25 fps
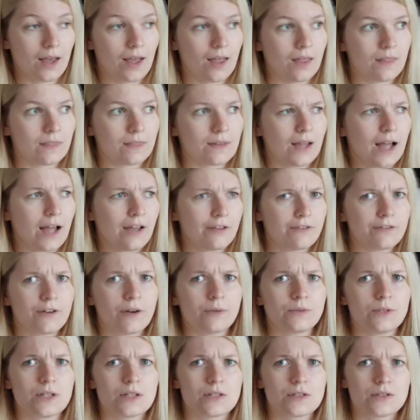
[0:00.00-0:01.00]
And I
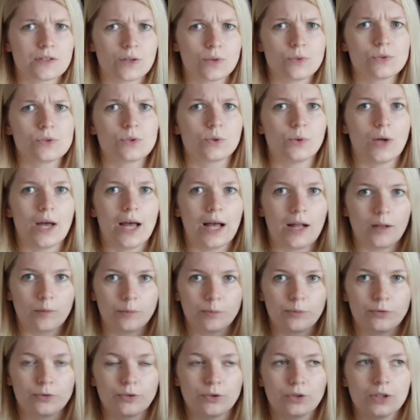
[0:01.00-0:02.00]
found it so
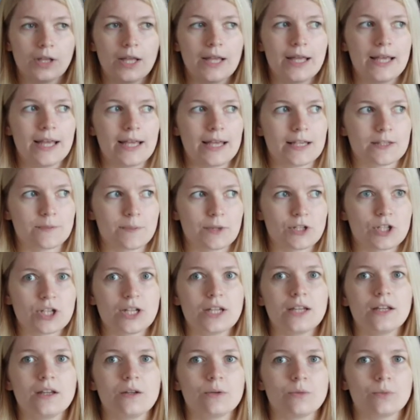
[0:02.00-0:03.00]
helpful,
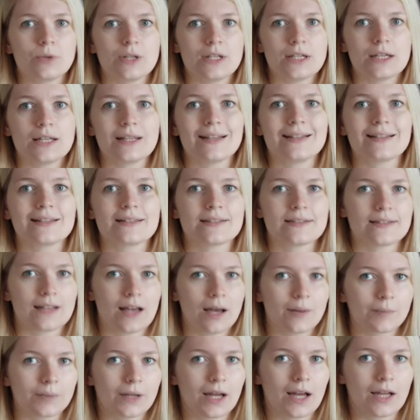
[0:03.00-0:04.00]
especially in reading
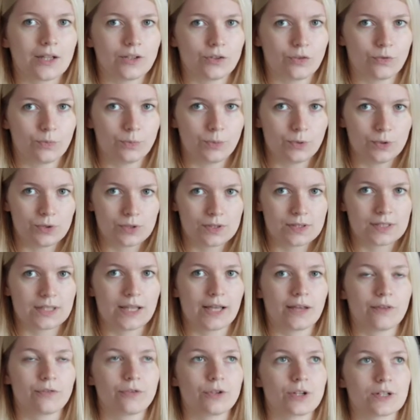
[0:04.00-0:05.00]
some kind of books.
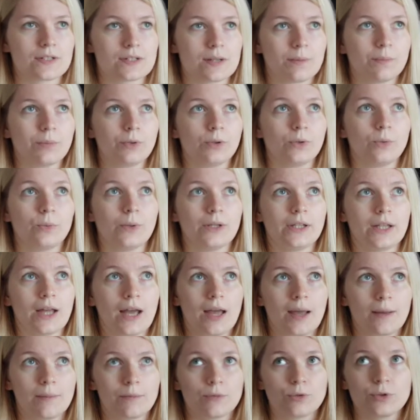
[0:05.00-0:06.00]
Like, for example, when
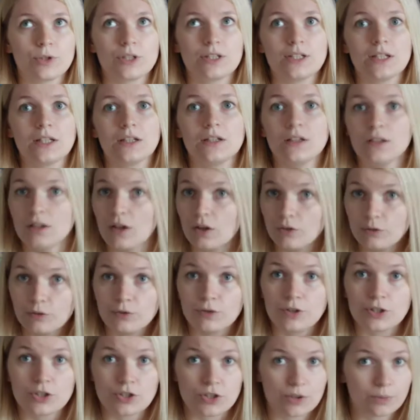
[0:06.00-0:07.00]
I'm reading
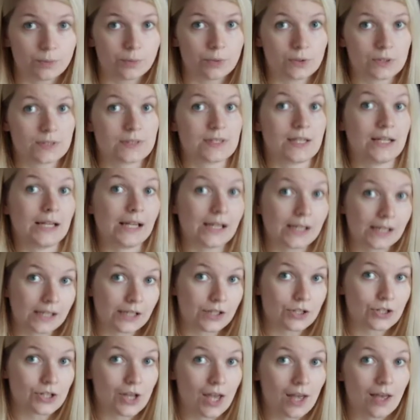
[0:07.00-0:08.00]
non-fiction books in
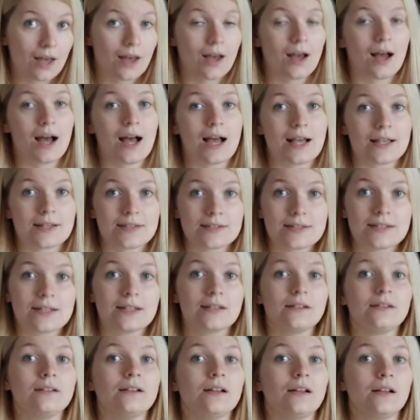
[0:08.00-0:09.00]
English, I
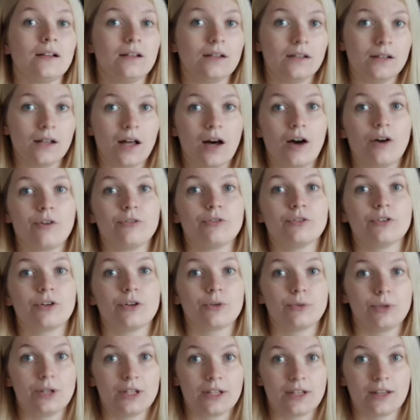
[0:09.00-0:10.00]
still love
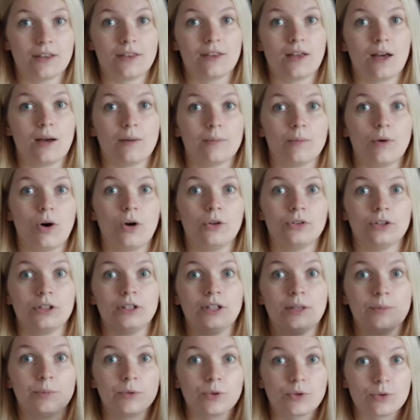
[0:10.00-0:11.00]
reading them on an
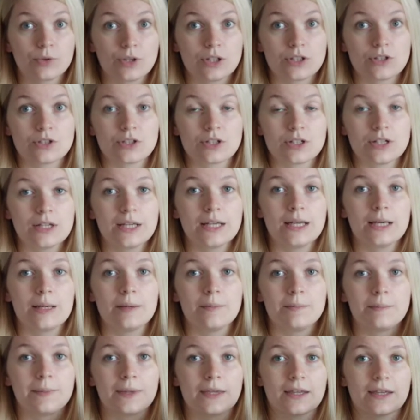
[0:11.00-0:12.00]
ebook reader,
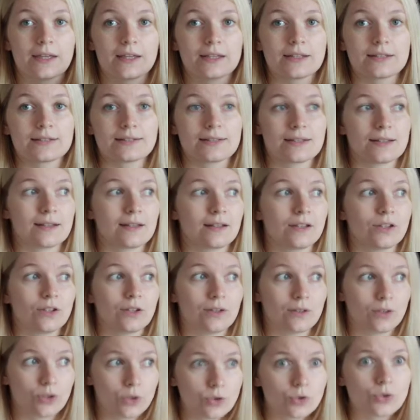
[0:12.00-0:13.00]
because
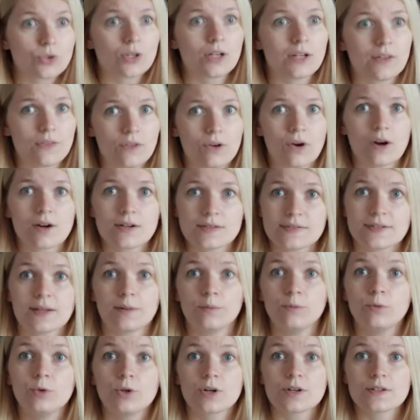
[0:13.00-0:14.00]
usually there are
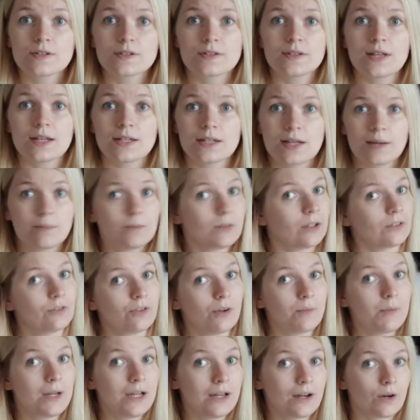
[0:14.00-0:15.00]
some words that I'm not
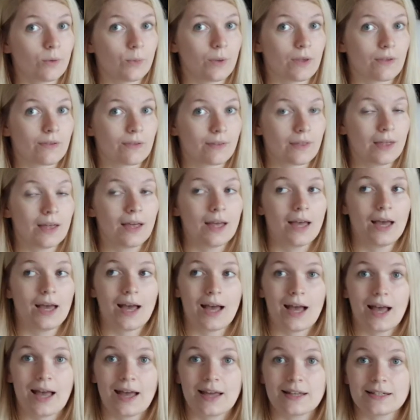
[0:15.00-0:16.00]
familiar with,
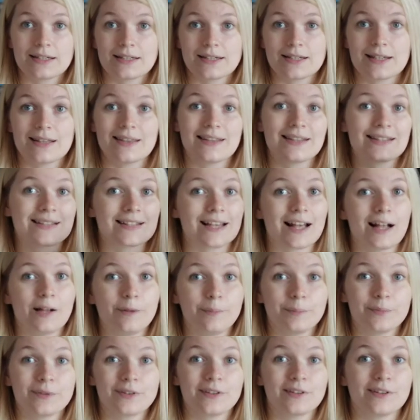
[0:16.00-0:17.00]
and this
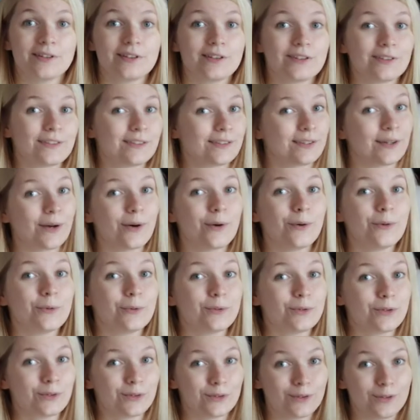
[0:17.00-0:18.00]
helps
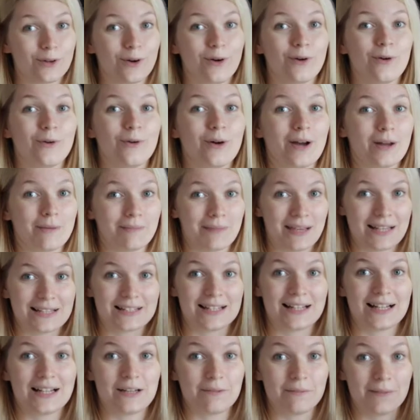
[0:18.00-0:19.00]
so
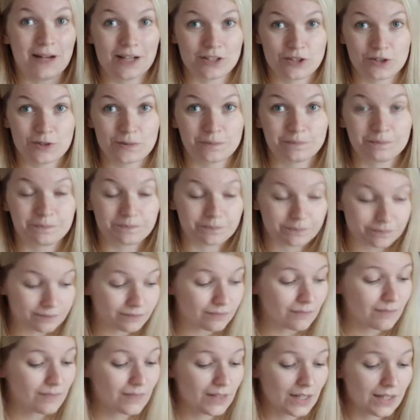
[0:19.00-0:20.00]
amazingly much.
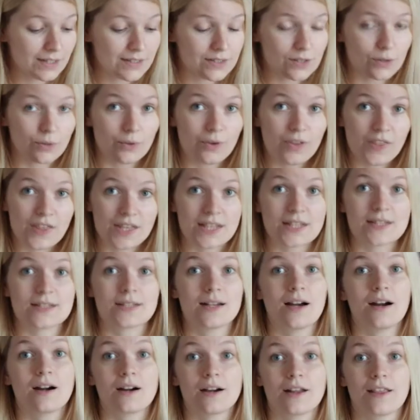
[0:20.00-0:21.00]
So
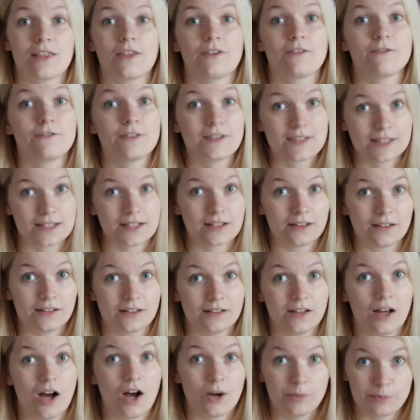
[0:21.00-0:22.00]
these are the
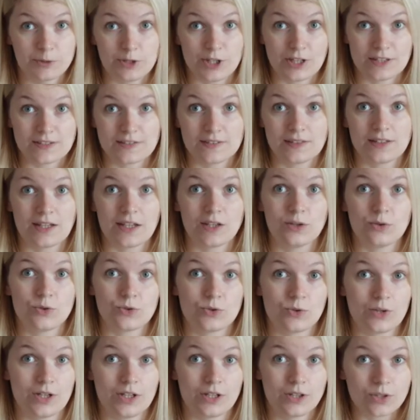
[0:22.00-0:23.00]
physical objects that I
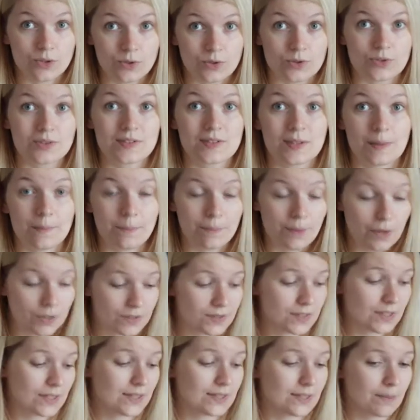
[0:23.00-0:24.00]
usually use: some
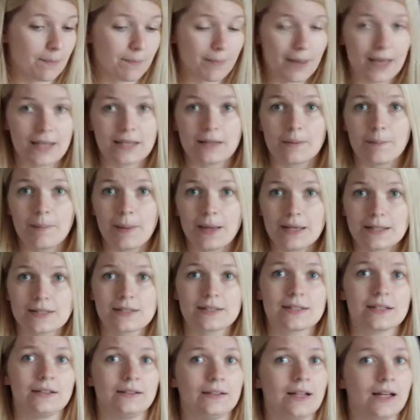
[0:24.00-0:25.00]
Post-its, a pen, a
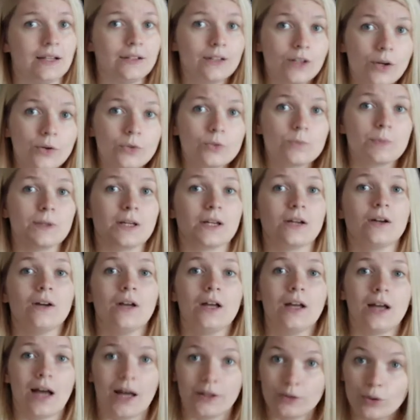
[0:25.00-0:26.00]
pencil, a
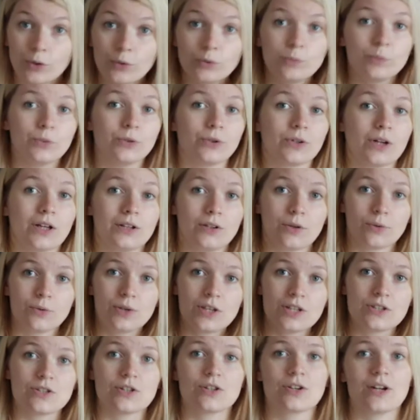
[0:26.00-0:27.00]
notebook, an
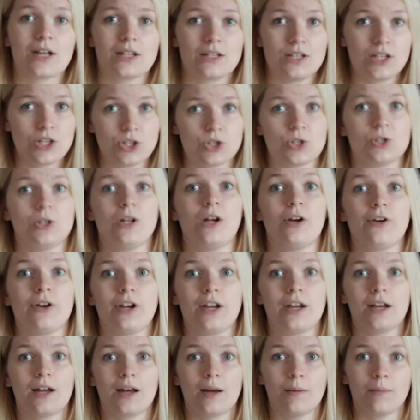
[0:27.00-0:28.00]
Ereader, a
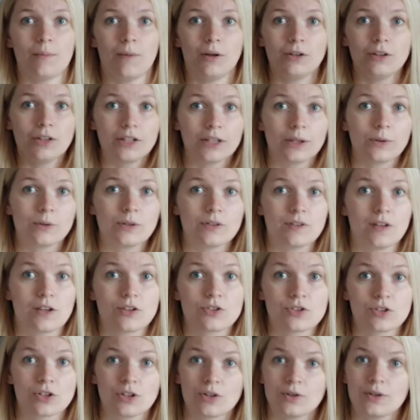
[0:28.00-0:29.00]
dictionary, a monolingual
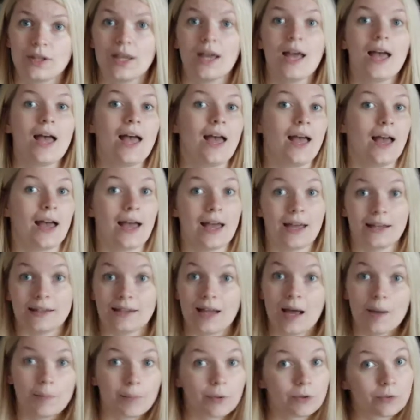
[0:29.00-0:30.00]
dictionary, an
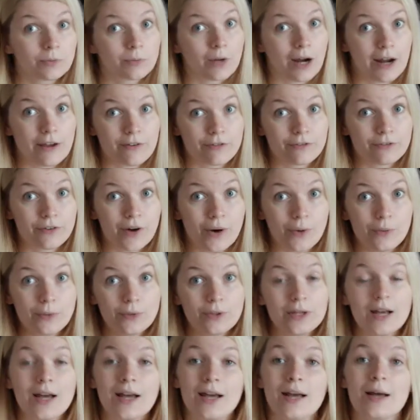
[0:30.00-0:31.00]
app on my
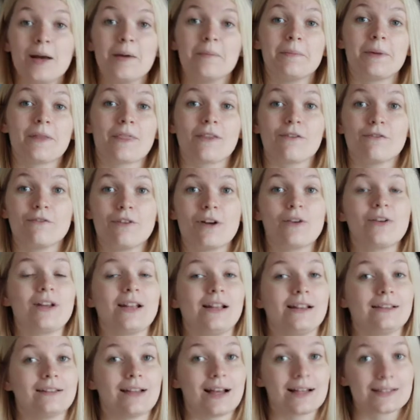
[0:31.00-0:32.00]
phone. But the very
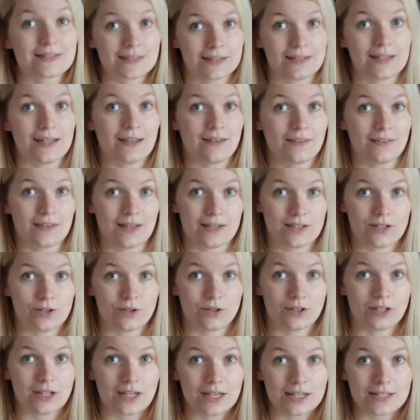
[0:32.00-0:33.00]
last thing that
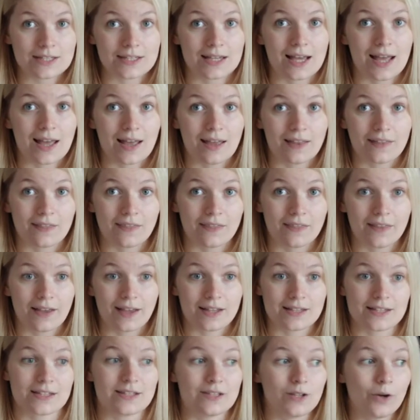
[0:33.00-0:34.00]
you need, and
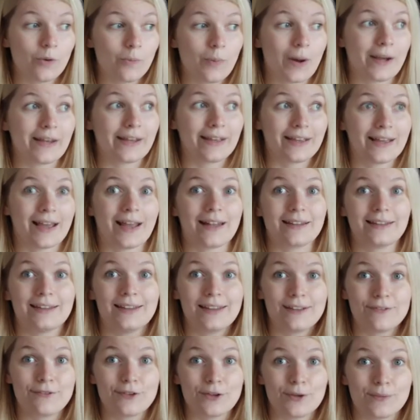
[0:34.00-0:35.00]
that nobody can
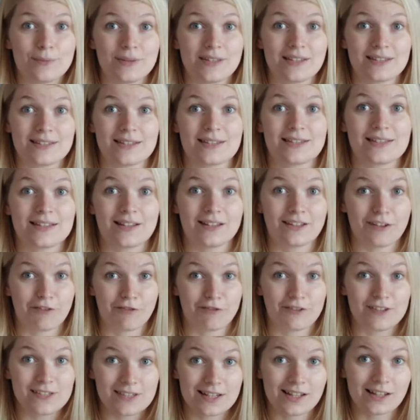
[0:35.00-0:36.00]
give you because it's not a
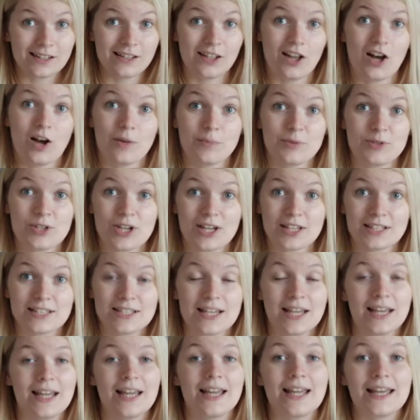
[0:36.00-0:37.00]
physical object,
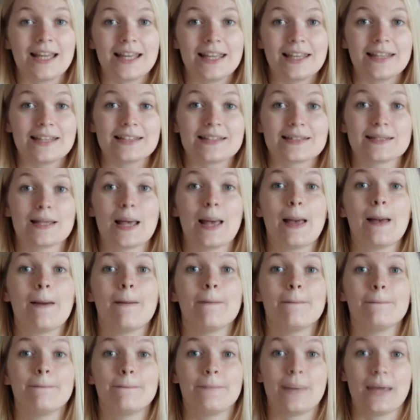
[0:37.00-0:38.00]
is
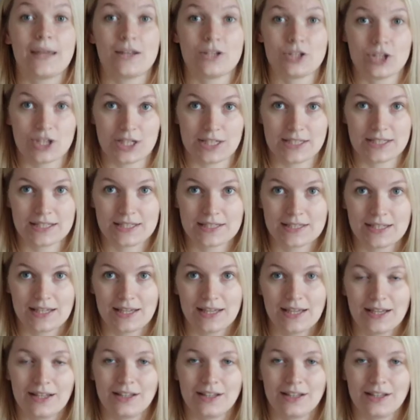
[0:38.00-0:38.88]
patience.